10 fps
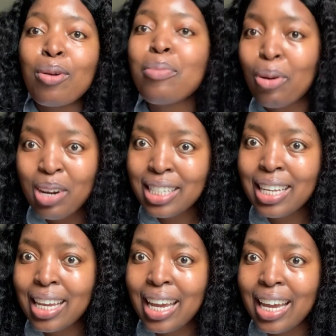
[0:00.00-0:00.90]

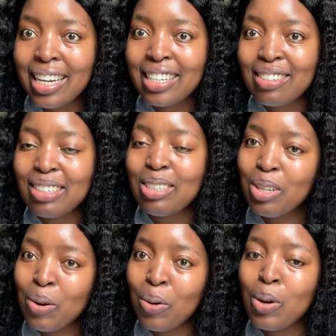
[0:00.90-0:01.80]
operating in,
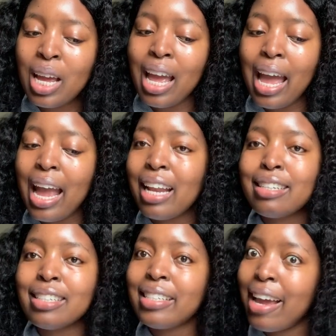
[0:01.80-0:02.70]

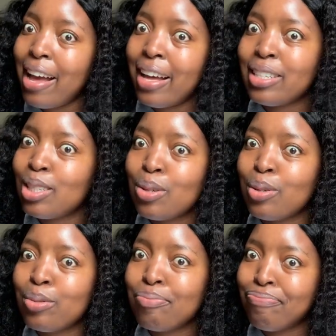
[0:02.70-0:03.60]
and
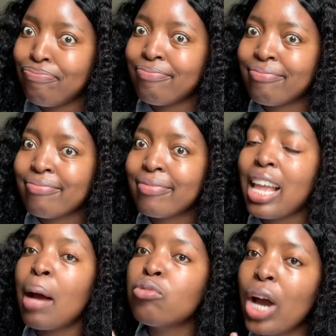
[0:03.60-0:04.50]
so
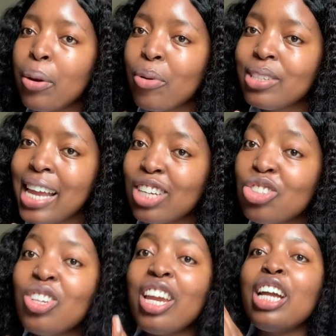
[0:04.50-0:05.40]
I'm trying to protect
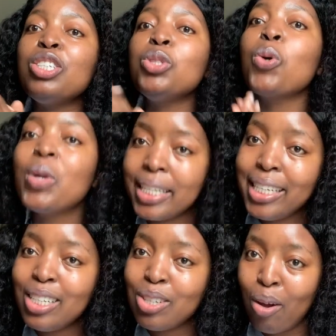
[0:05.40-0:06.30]
you here. Don't
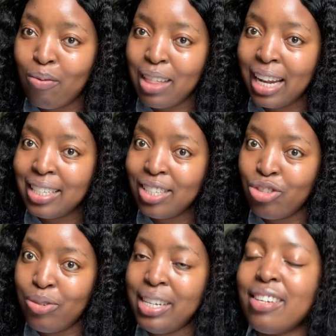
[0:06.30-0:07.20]
eat of that
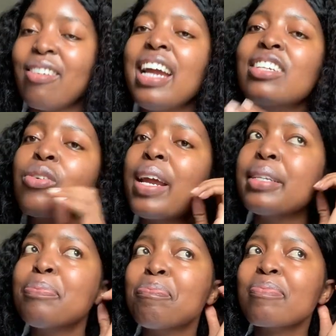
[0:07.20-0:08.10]
tree, right?
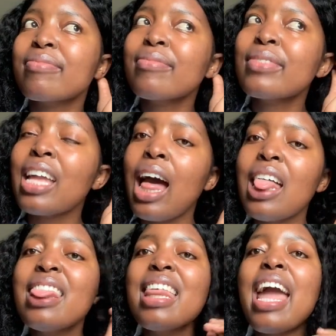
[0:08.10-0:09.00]
Great.
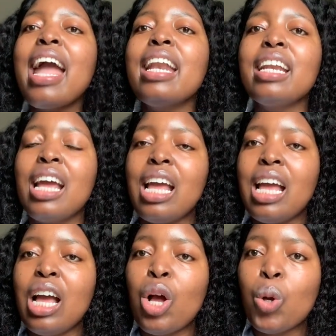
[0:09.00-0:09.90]
Then
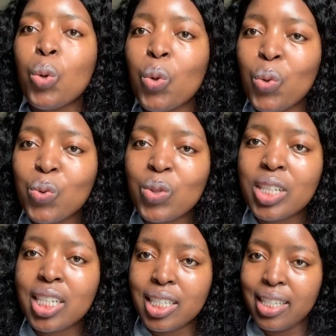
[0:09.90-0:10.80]
cool,
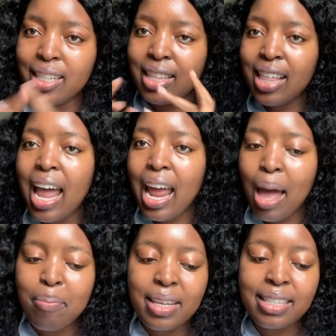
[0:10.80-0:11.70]
that
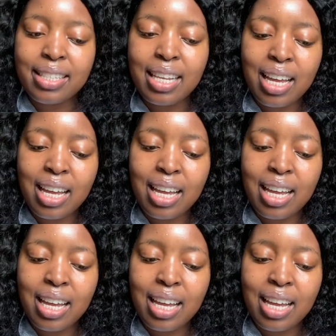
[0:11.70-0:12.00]
happens.